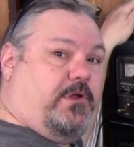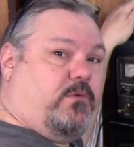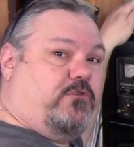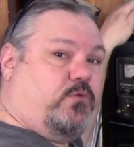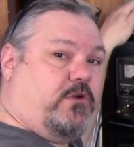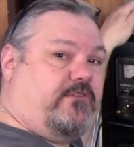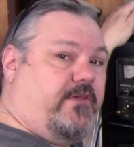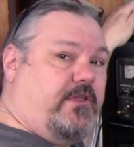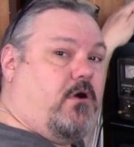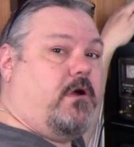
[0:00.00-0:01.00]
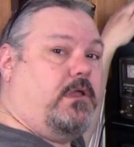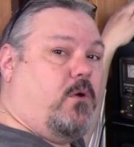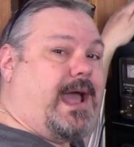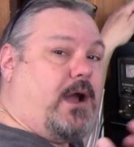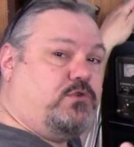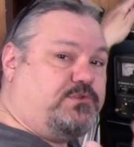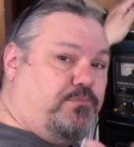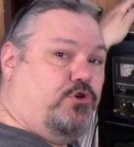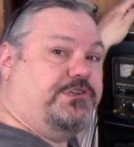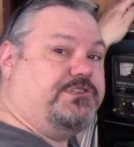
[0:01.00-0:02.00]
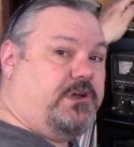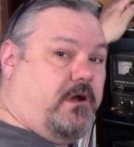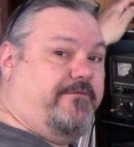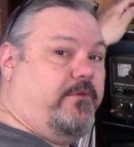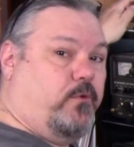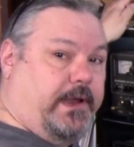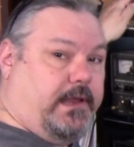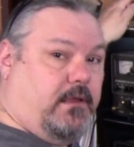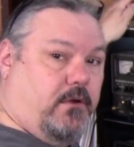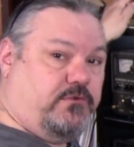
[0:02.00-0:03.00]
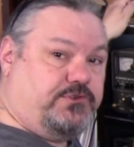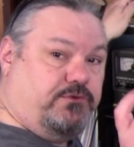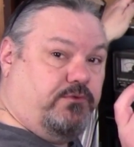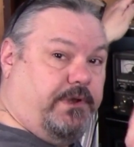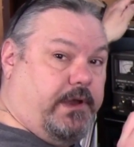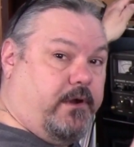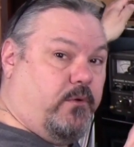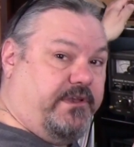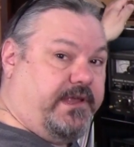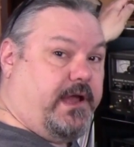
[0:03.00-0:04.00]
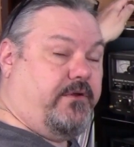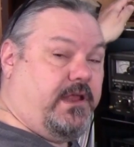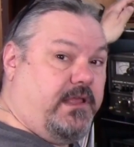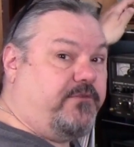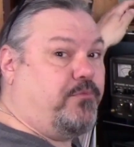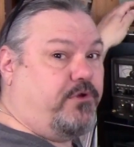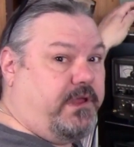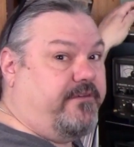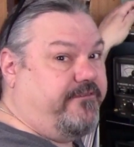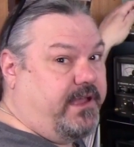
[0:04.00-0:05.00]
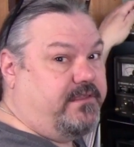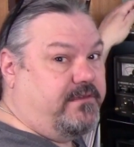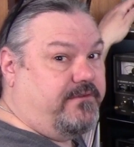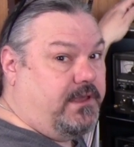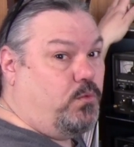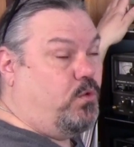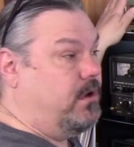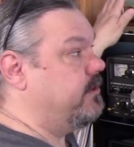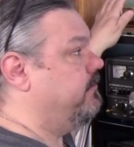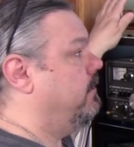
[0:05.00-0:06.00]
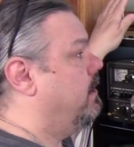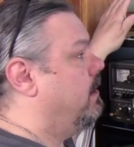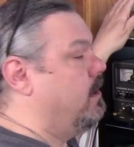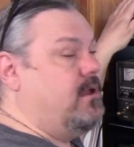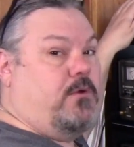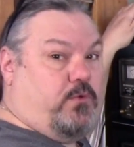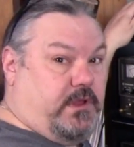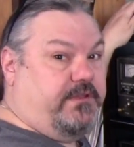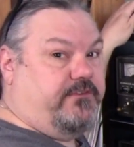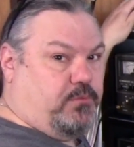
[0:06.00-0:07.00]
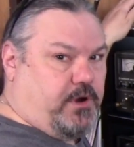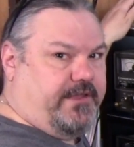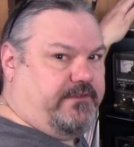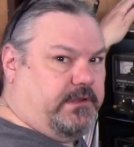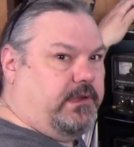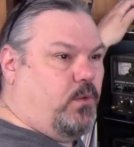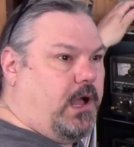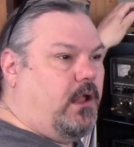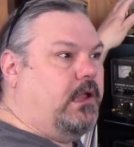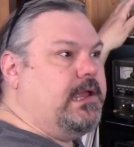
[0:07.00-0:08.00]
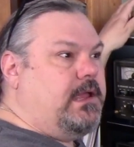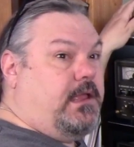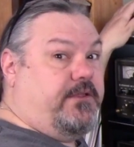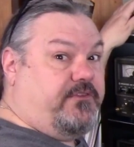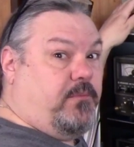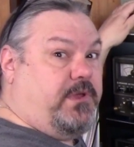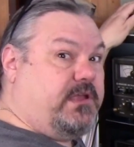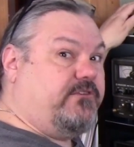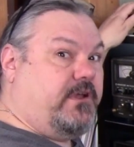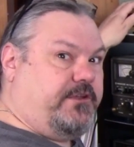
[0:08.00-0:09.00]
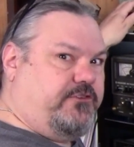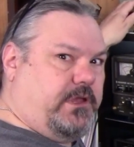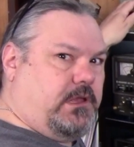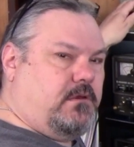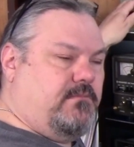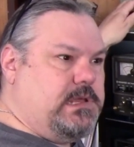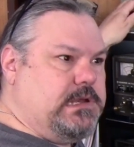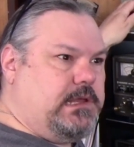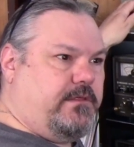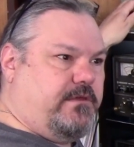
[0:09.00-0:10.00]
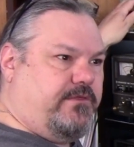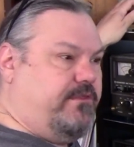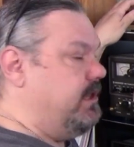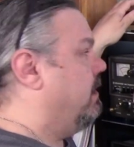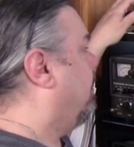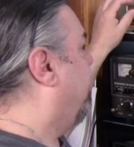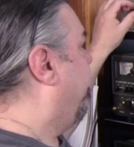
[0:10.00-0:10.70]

up here, which works on the audio output of the radio to narrow it down. And it's pretty effective. It worked really surprisingly well. It's a bit touchy, meaning that the